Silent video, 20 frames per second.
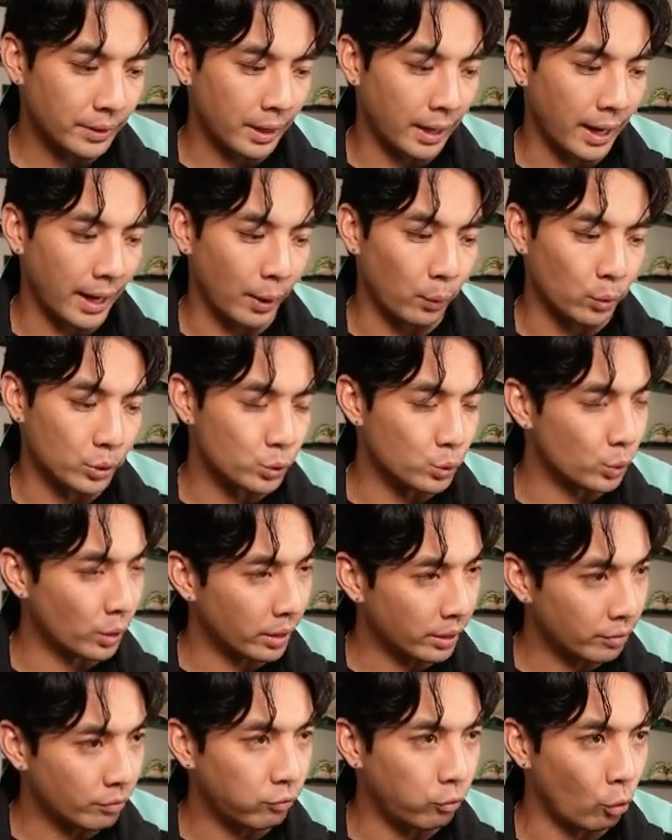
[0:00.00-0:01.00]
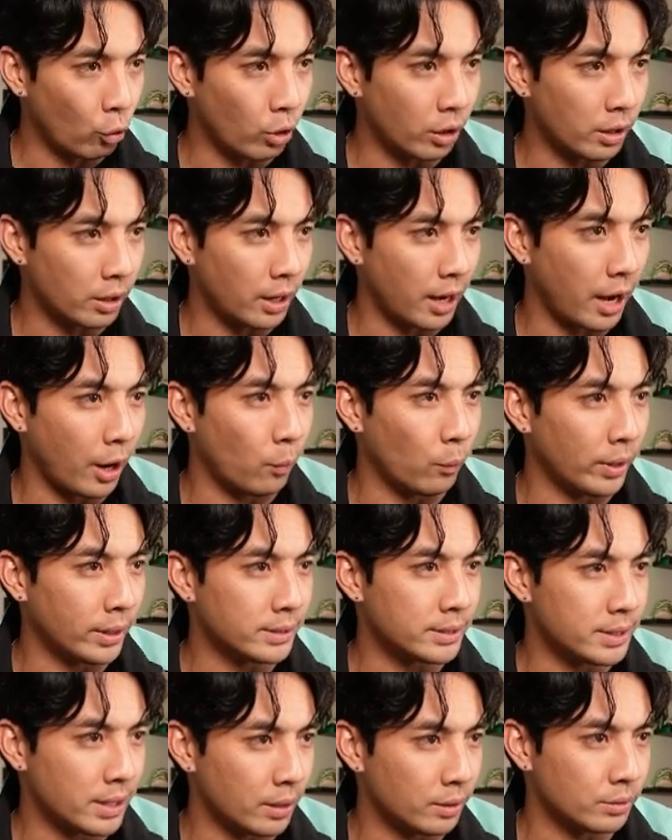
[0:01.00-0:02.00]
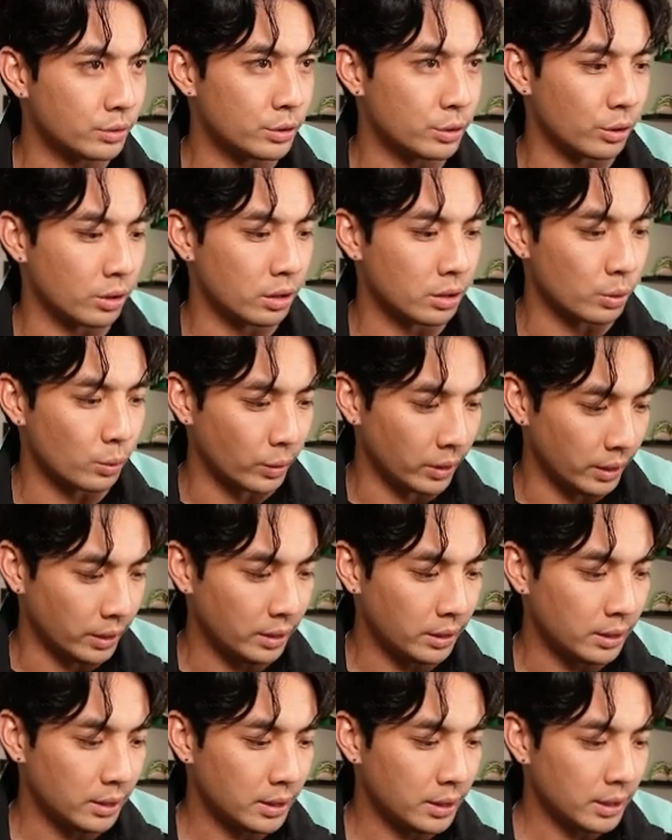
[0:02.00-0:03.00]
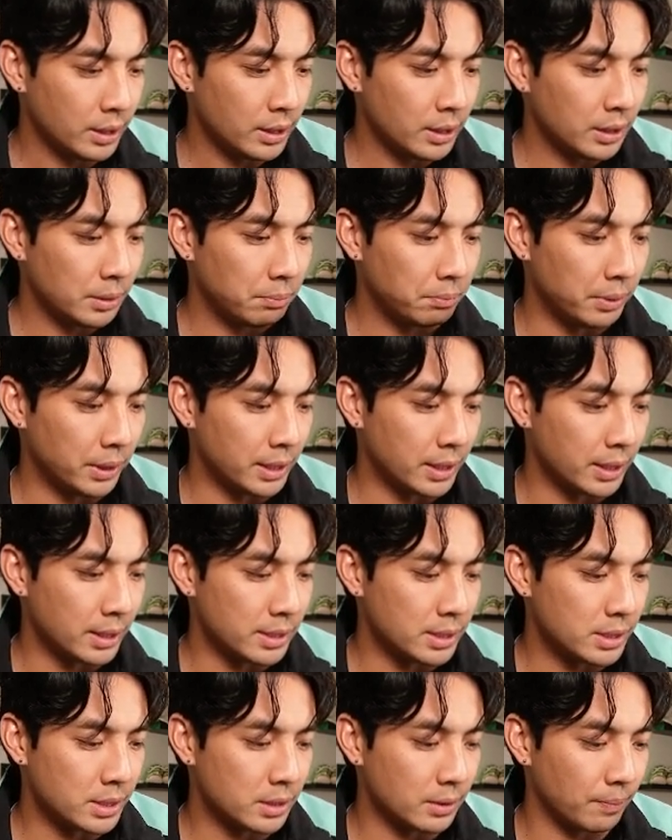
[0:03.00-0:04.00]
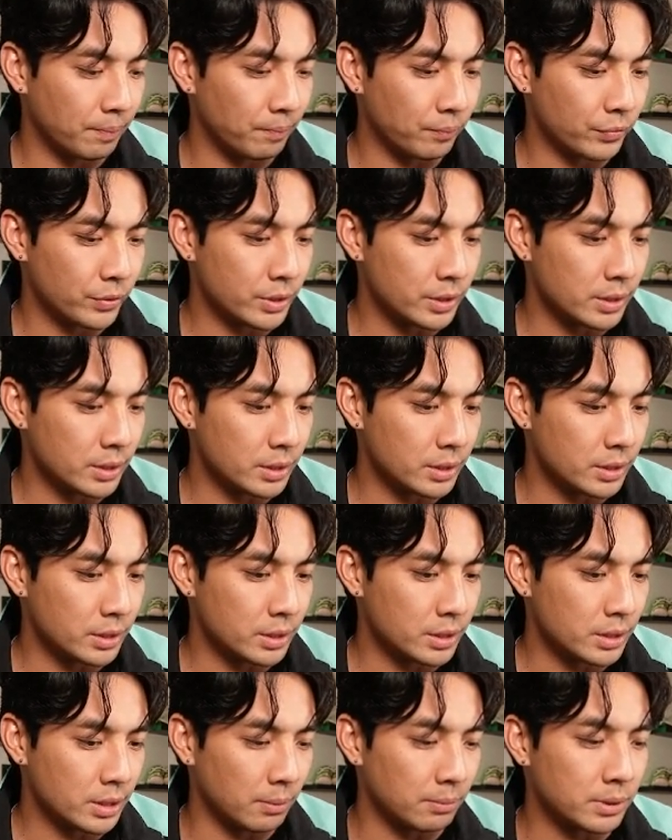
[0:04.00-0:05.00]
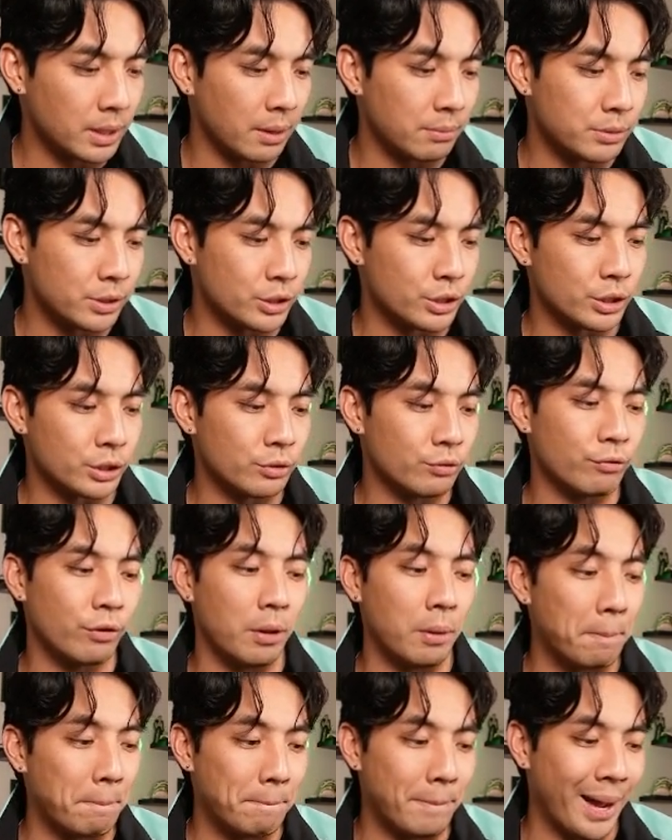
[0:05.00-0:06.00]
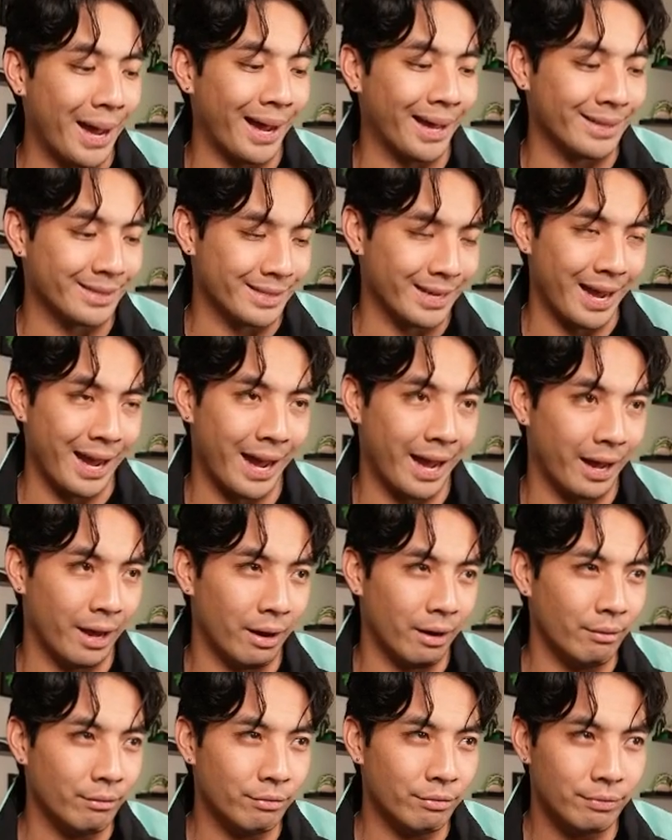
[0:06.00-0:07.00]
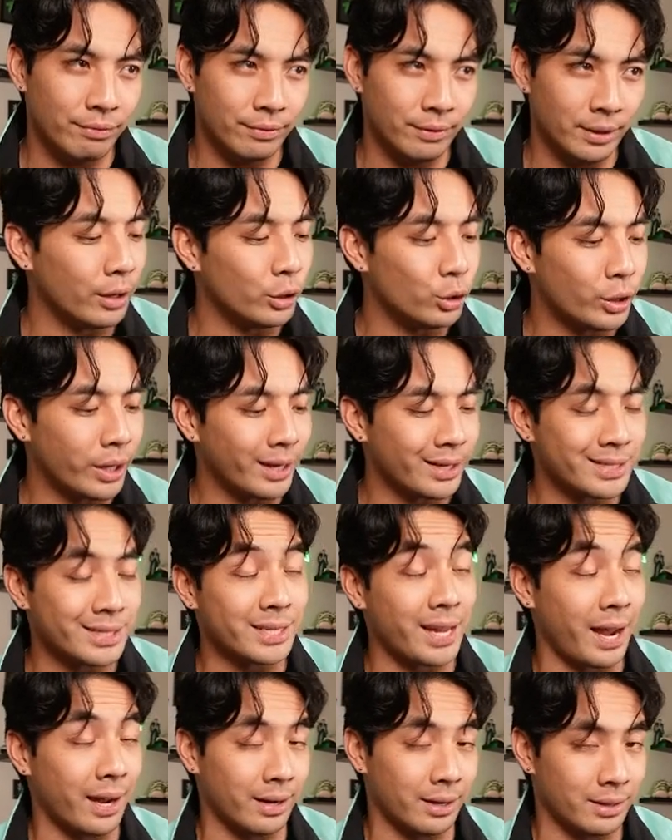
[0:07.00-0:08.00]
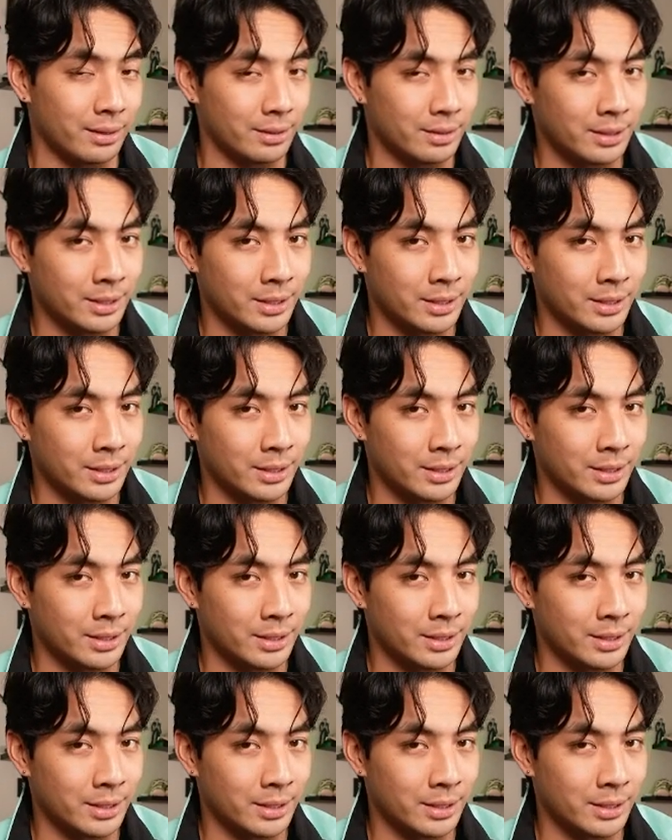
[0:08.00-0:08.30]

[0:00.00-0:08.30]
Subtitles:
I was running 4. I went down to 3 because sometimes it just felt bad to have. You can't stack it.